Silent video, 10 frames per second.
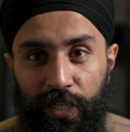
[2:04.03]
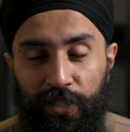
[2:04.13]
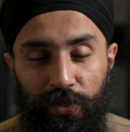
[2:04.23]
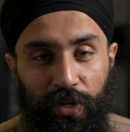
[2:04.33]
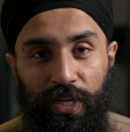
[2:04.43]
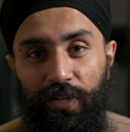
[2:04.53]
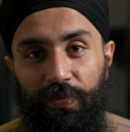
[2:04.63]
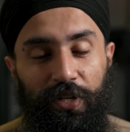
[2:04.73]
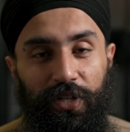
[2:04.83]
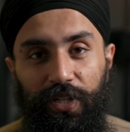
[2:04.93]
So you end up
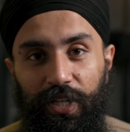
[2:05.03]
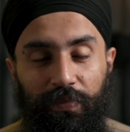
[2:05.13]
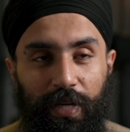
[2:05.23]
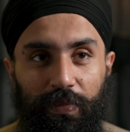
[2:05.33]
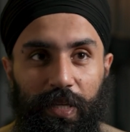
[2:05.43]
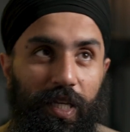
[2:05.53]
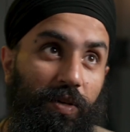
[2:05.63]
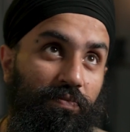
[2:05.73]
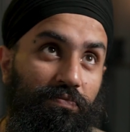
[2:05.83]
curling maybe,